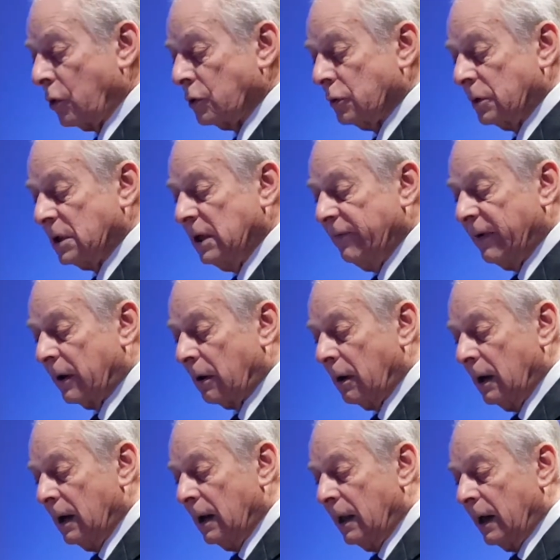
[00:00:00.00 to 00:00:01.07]
to TIVAR.
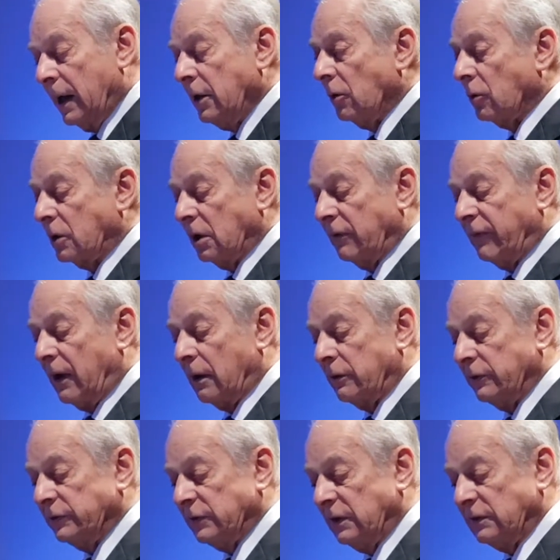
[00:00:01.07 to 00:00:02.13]
Aortic valve
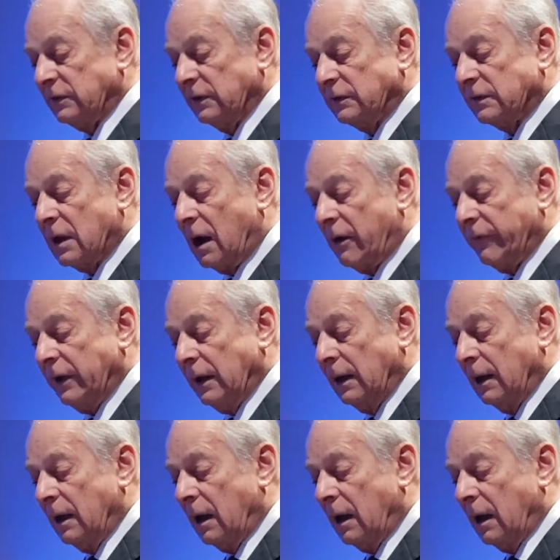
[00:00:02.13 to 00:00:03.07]
disease is TAVI,